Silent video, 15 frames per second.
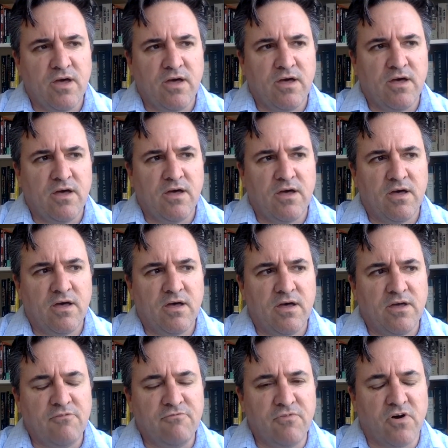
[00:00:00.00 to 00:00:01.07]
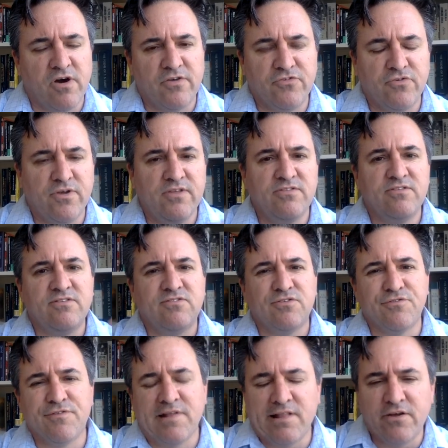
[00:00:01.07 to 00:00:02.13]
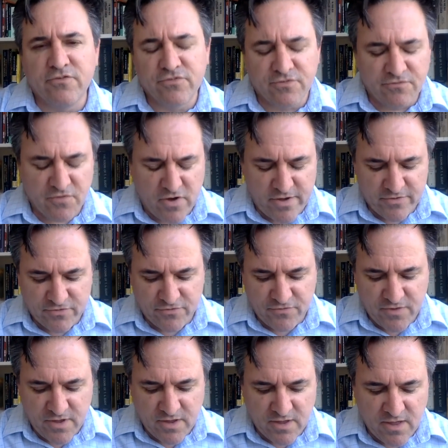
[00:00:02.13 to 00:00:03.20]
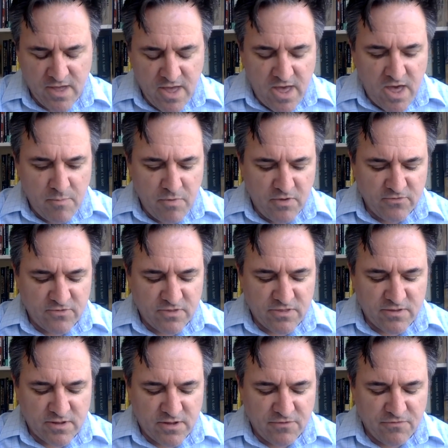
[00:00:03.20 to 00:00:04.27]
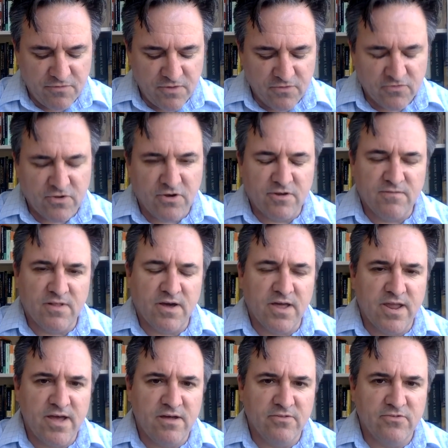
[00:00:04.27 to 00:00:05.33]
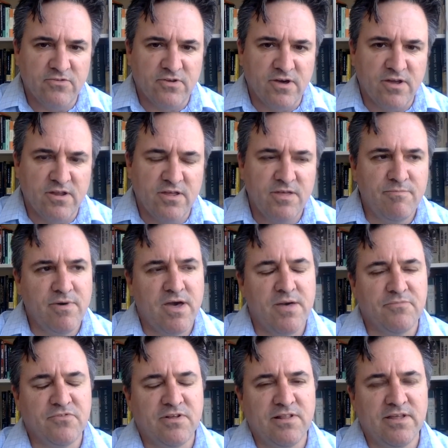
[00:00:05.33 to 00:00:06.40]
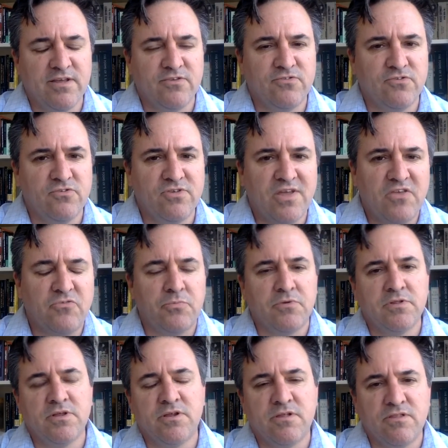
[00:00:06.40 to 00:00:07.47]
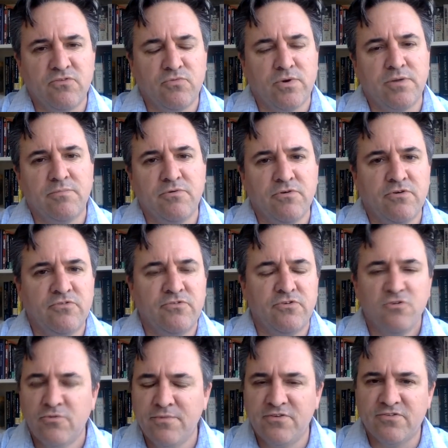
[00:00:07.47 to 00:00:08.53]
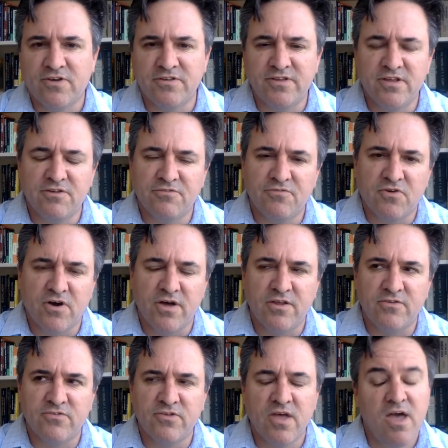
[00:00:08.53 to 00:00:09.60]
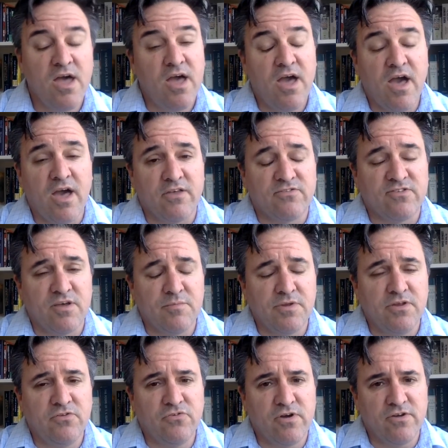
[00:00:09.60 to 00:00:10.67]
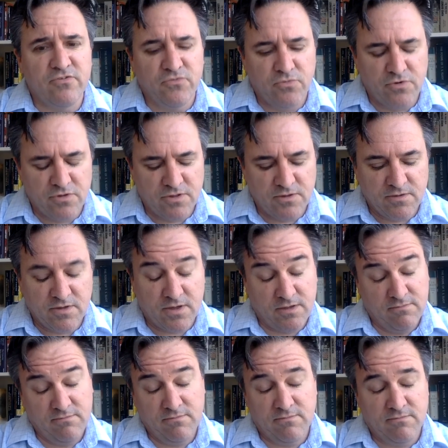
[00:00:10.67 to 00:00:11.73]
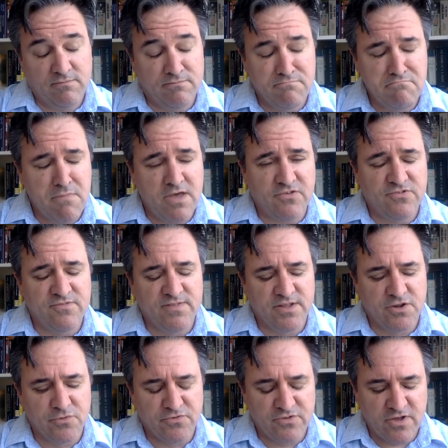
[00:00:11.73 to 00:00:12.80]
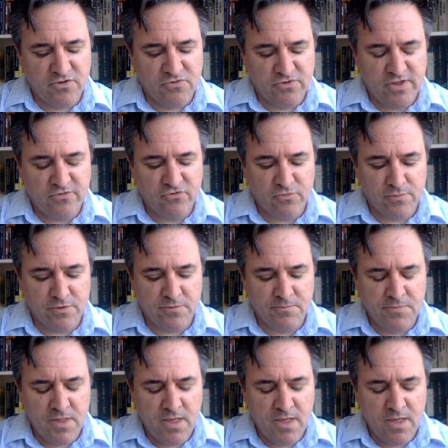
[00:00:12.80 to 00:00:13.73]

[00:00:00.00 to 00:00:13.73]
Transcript: uh, advisor, he, this sort of close advisor figure. And because Othello feels kind of like an outsider, he perhaps clings too desperately to this one person whom he's identified as, as somebody trustworthy, uh, massively to his own detriment.